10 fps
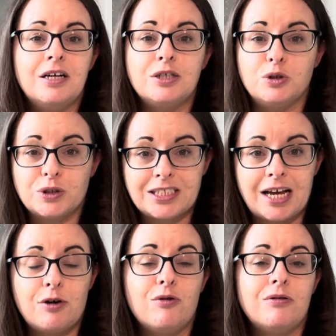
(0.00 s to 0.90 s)
your
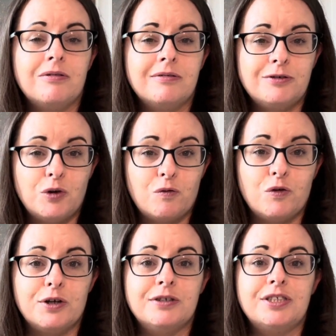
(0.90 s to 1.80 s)
sacral, your
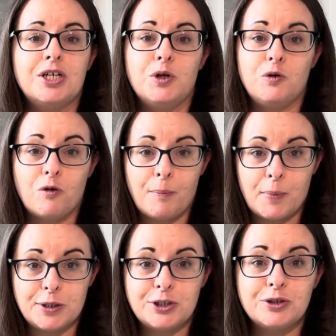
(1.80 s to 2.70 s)
root, your
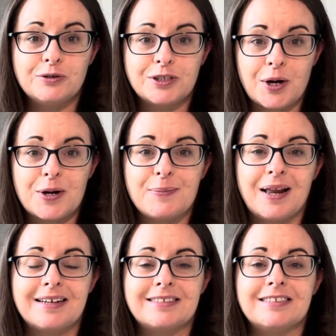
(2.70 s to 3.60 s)
emotional solar
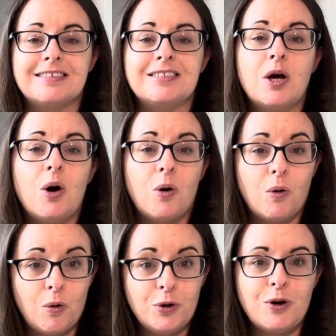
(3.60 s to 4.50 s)
plexus,
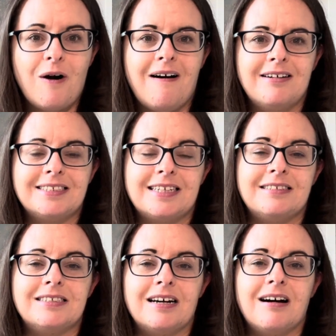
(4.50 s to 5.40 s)
or your heart
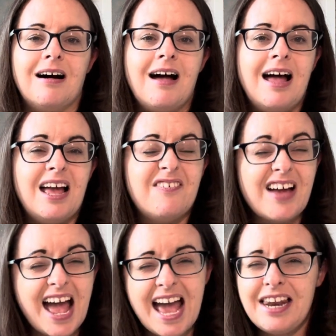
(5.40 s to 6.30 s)
center, if
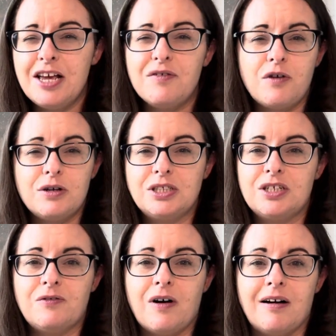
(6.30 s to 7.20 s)
any of those are
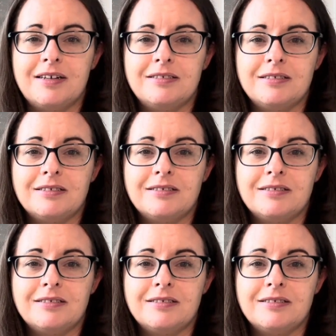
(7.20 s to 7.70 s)
defined,